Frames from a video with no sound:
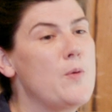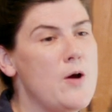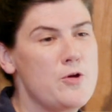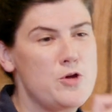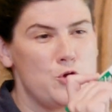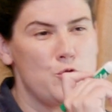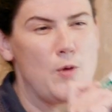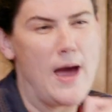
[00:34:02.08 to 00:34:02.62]
a
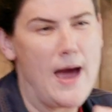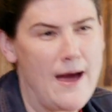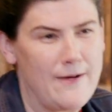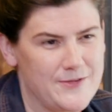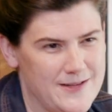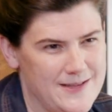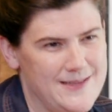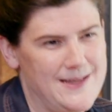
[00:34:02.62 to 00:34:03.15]
quote, you
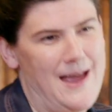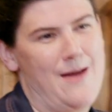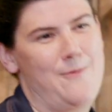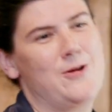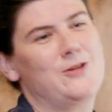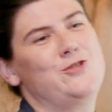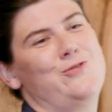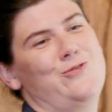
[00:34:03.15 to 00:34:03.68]
have to say
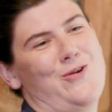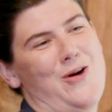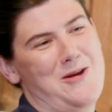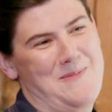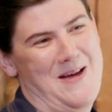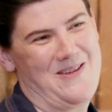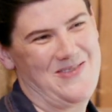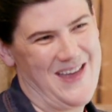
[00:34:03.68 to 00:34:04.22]
what you
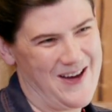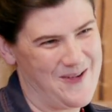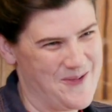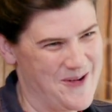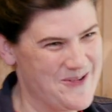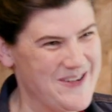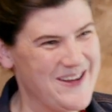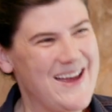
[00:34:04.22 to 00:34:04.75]
thought about that
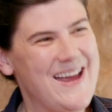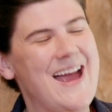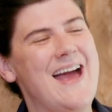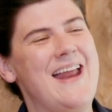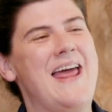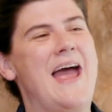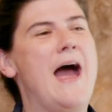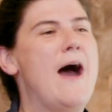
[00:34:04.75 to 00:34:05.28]
quote
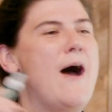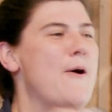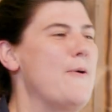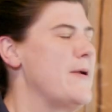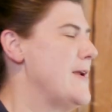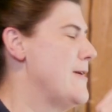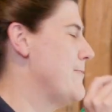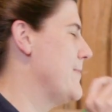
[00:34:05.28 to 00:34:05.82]
and
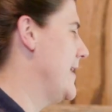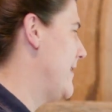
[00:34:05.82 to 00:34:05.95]
how it